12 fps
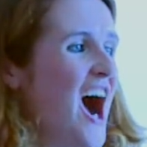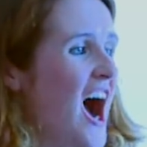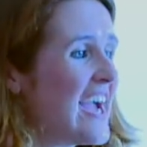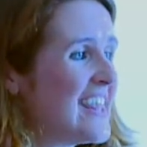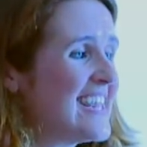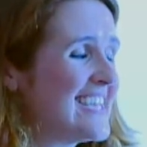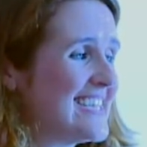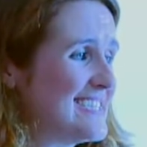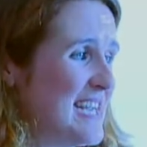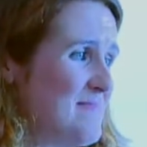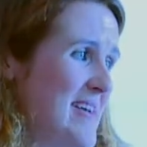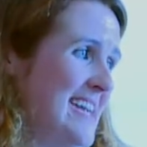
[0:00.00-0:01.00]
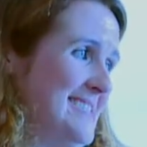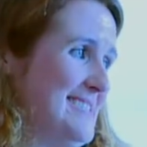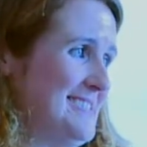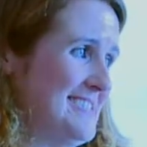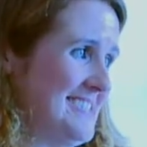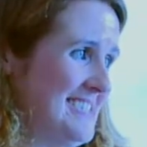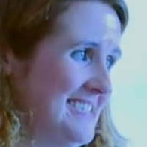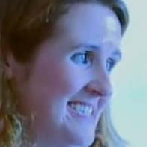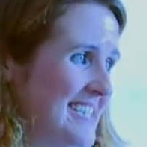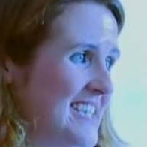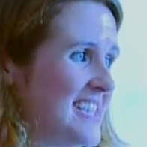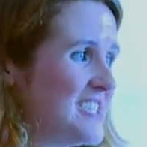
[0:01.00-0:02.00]
I think Islam hates us.
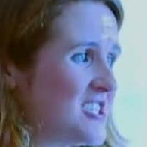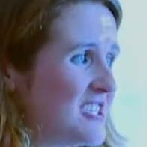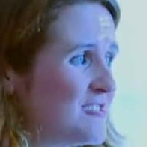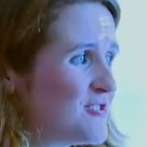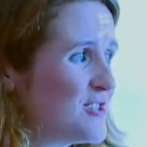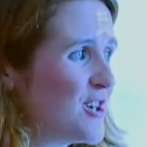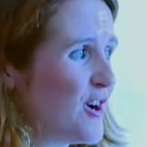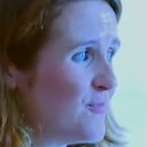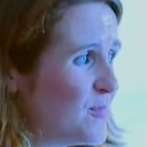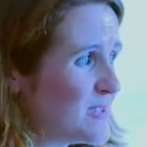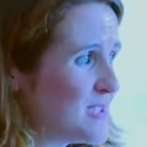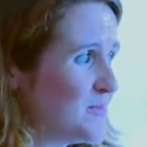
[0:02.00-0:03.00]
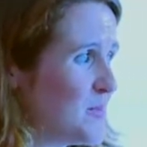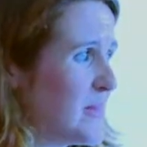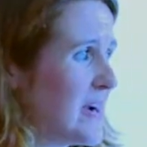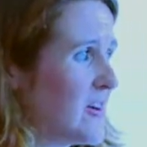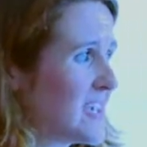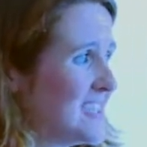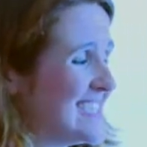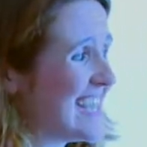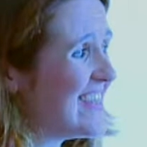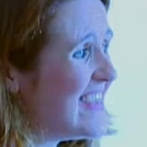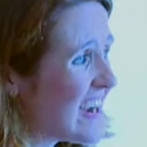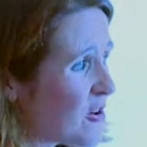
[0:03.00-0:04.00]
The children of Muslim Americans,
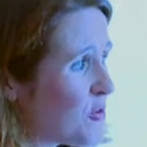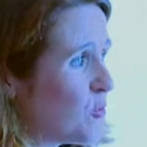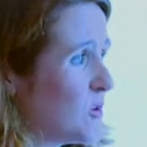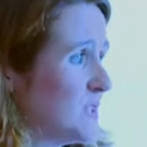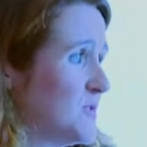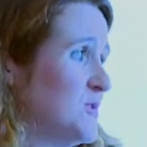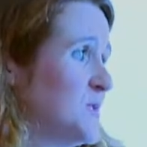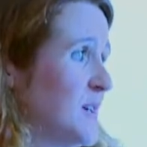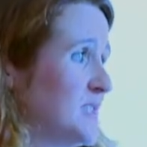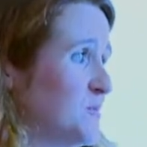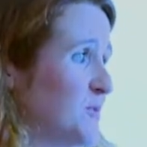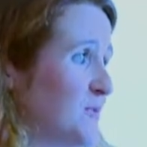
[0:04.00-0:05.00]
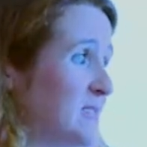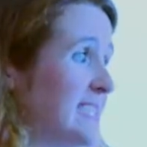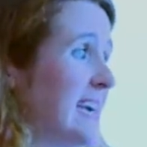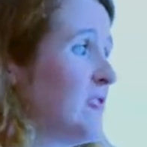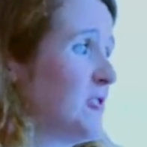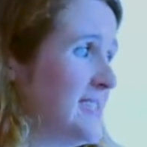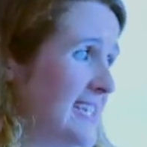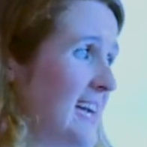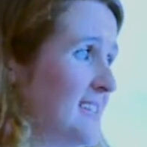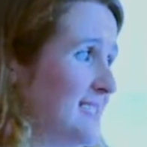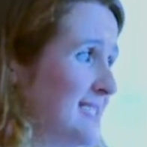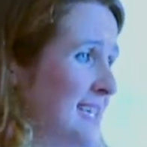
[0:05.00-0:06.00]
they're the ones responsible for terror
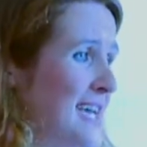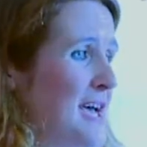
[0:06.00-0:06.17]
attacks.